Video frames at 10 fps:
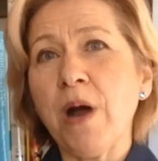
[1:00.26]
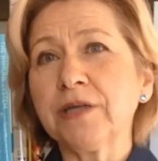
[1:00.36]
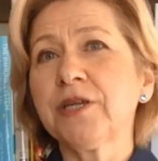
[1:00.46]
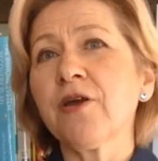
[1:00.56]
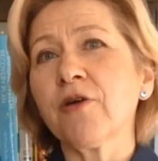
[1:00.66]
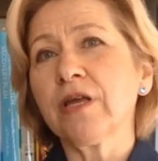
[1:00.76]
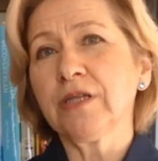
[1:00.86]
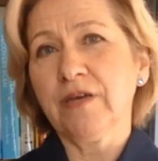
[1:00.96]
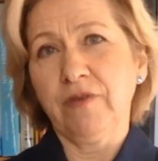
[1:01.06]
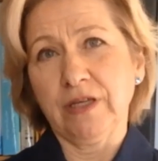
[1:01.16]
bacteria
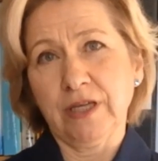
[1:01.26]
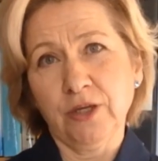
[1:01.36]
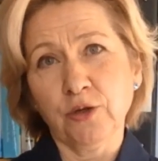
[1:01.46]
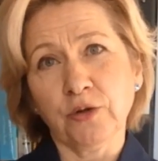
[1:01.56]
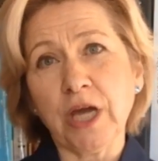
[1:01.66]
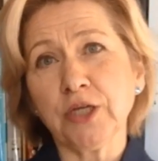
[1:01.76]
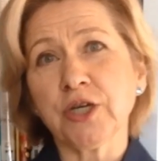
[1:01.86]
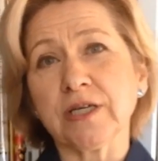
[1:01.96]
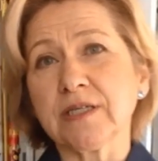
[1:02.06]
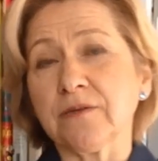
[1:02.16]
living in your
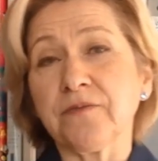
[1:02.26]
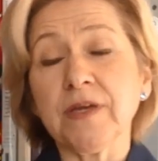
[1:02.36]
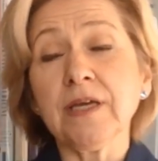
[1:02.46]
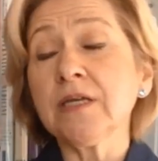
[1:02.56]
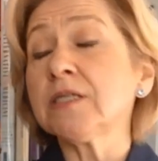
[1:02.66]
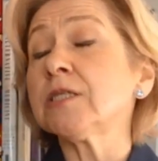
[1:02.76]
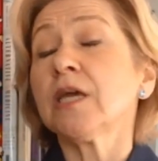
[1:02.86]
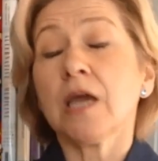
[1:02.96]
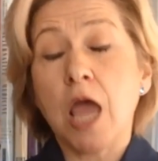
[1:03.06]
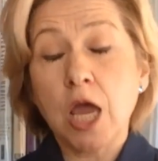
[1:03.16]
digestive is
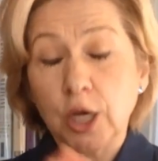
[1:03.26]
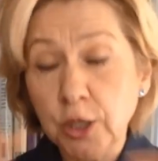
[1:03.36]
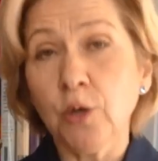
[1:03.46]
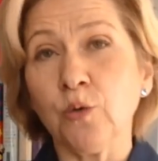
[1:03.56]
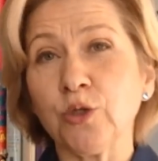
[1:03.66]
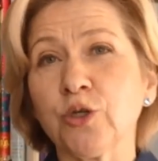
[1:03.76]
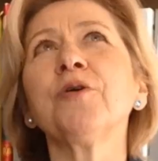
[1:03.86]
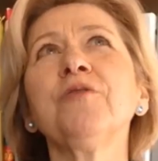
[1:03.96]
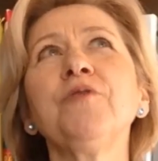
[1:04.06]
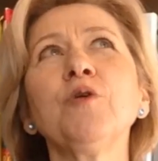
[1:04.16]
huge. So
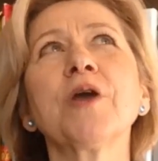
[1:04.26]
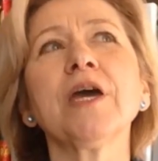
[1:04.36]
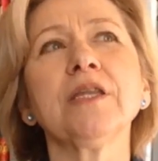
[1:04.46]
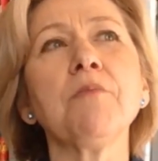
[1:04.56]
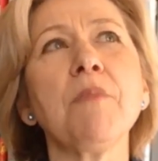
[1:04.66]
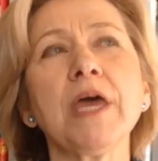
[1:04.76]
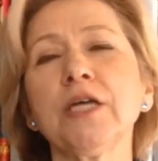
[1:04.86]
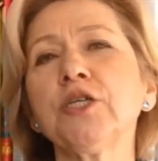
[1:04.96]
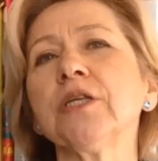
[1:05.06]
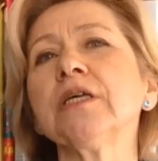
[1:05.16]
if you can
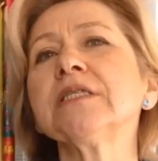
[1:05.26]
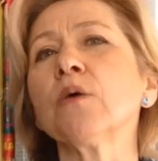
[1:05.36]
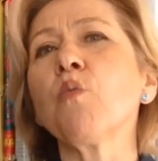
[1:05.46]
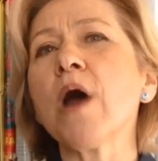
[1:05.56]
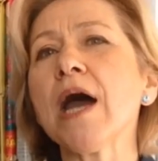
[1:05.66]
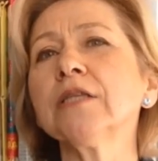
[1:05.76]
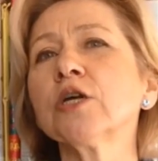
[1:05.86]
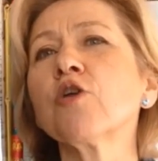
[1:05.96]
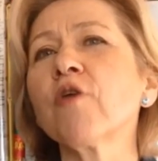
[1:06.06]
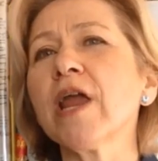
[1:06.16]
imagine, it's a
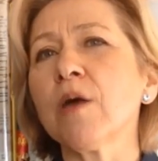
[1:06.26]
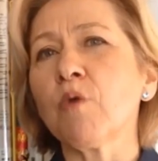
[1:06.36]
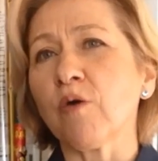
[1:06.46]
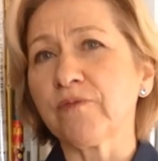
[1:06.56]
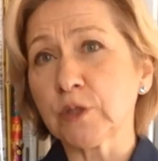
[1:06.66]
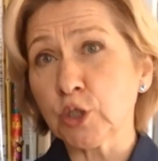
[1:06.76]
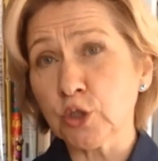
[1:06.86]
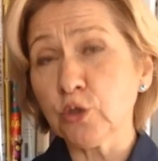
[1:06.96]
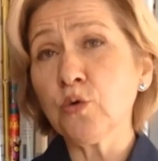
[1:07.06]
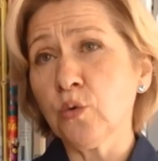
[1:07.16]
1 gram of
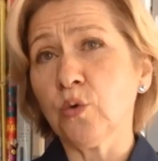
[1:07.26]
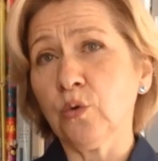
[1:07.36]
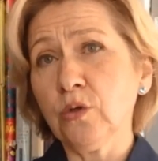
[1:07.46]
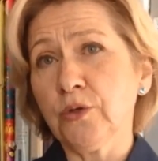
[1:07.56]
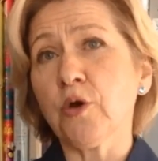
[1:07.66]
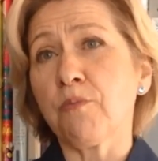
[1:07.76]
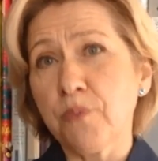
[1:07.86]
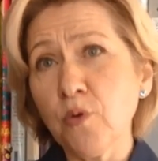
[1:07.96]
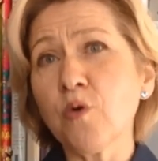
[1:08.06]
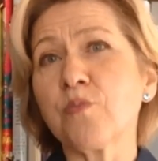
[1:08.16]
stool, your
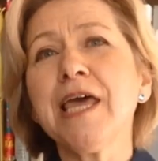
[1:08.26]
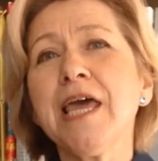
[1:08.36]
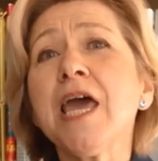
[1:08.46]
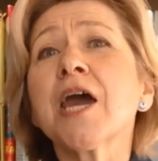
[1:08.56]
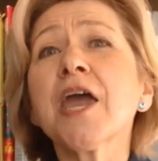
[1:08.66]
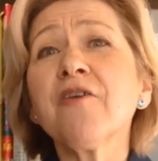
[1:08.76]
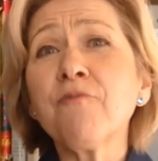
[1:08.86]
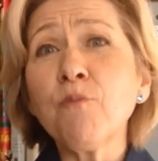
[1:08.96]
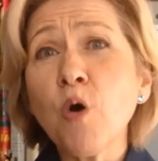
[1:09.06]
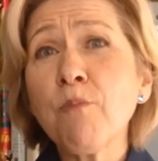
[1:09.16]
poop, have
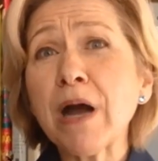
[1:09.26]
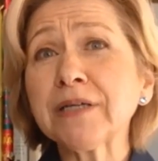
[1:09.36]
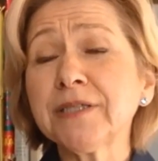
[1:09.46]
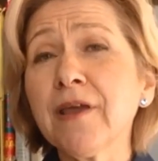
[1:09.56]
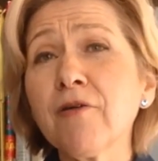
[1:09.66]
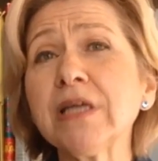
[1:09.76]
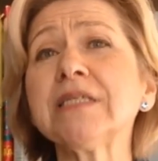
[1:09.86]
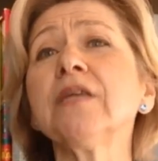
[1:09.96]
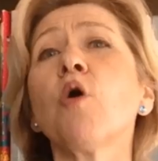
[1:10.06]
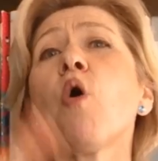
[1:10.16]
more bacteria
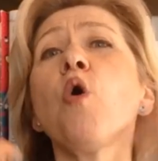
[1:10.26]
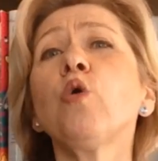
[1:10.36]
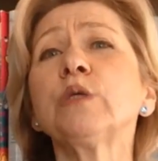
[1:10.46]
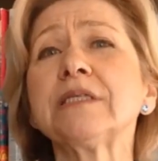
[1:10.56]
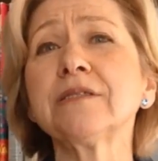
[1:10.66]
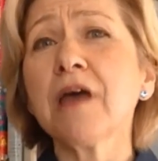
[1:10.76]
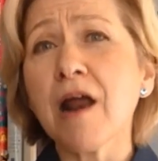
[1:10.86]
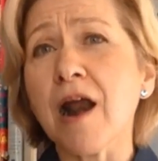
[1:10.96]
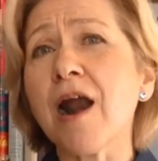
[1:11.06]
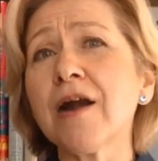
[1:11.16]
than all
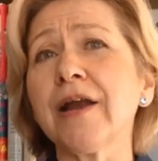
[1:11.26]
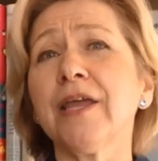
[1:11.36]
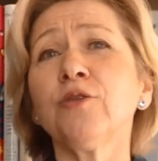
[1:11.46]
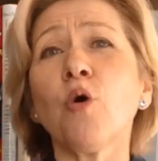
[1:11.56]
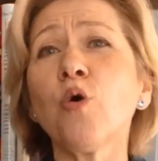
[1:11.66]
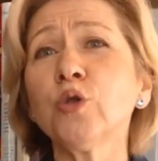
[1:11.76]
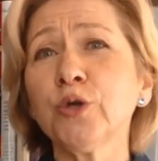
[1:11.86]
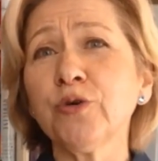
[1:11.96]
star in all